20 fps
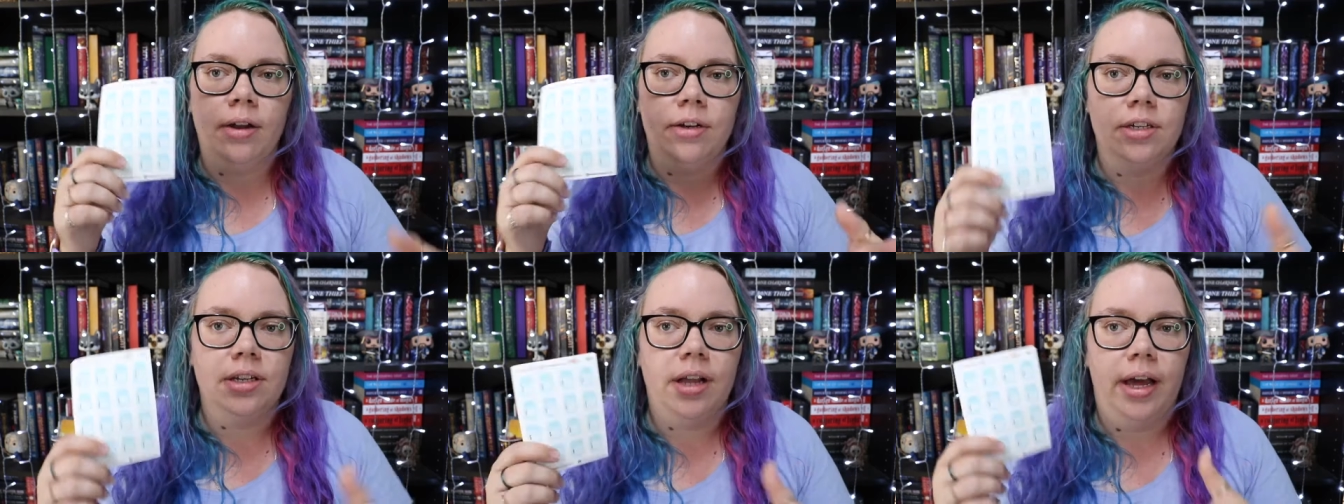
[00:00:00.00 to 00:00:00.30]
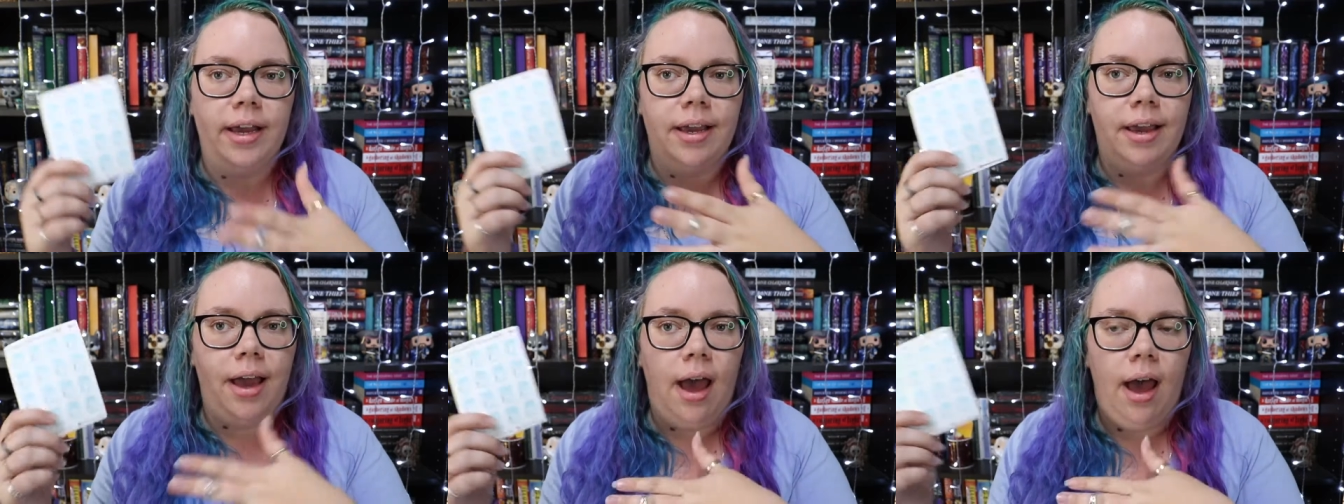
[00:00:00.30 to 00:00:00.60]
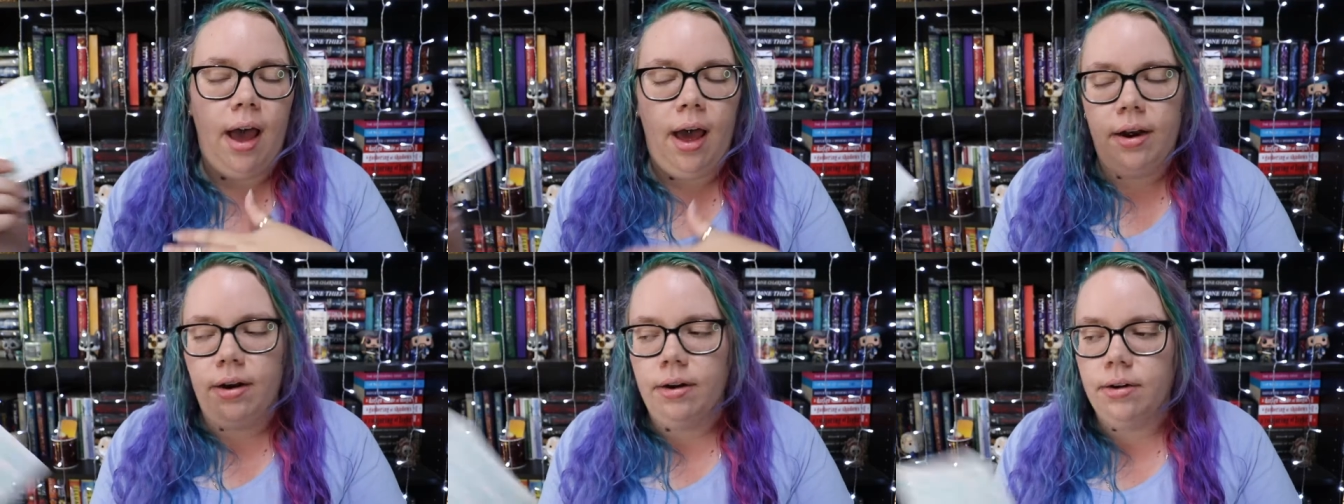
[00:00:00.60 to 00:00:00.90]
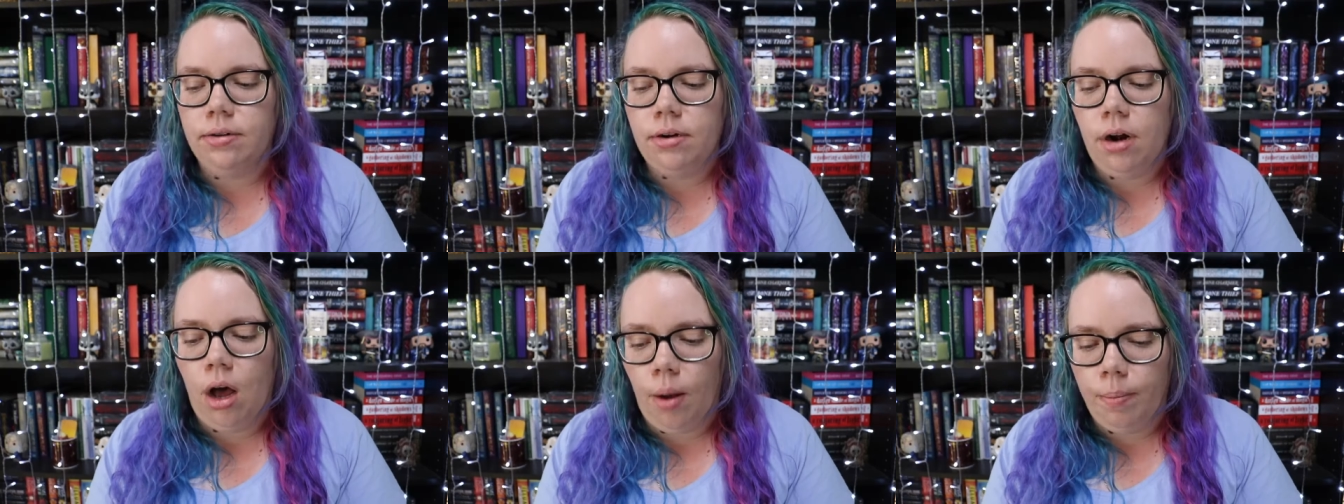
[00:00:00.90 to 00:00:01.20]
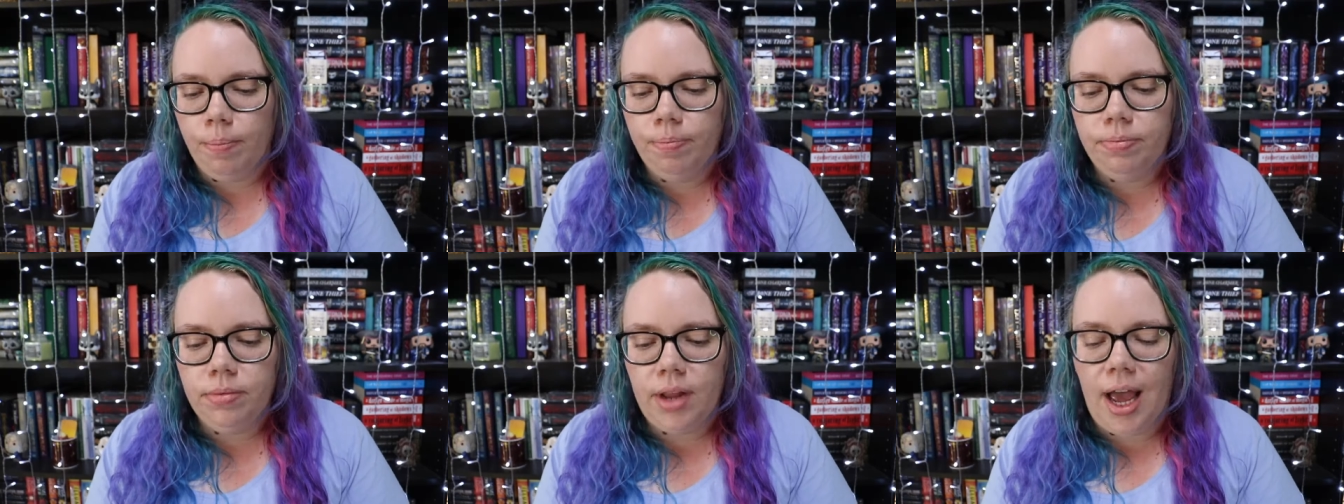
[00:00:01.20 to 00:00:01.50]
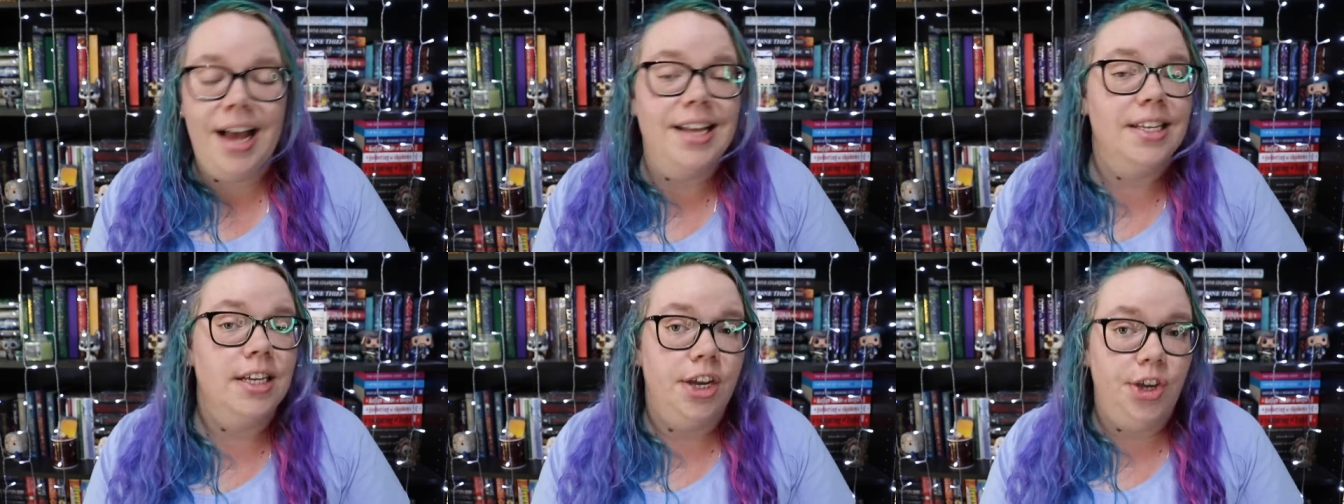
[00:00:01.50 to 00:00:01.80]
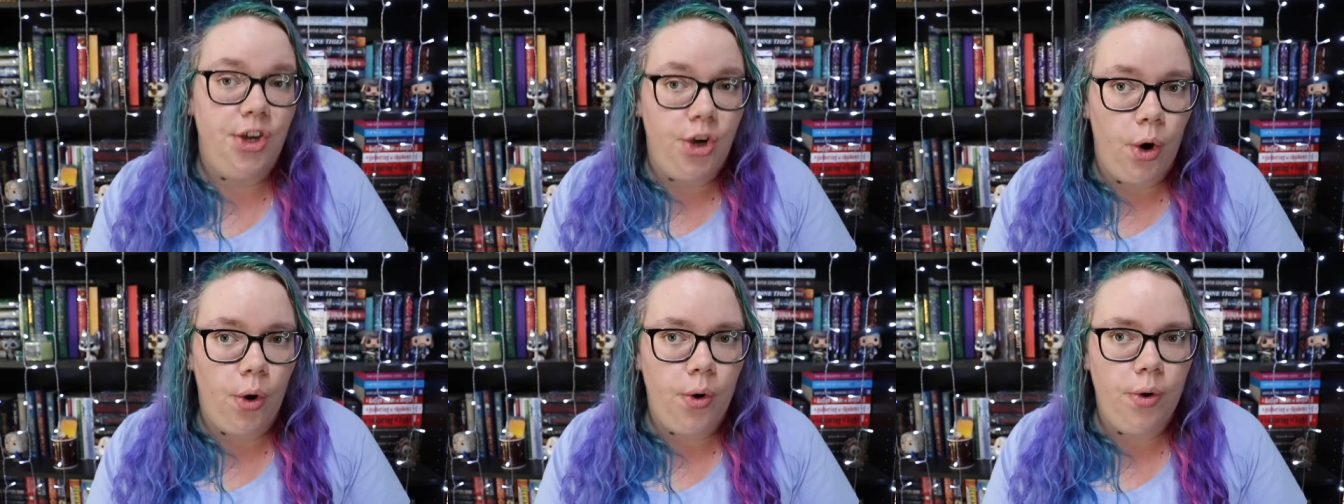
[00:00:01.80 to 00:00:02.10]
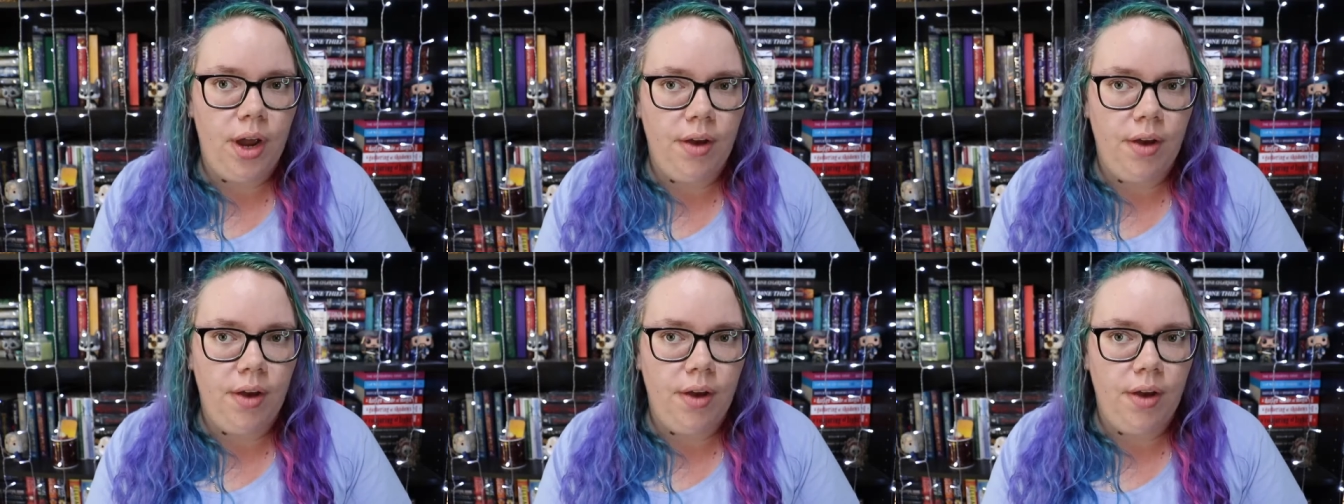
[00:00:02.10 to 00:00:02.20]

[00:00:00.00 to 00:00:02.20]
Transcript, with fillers: to like add it up as I go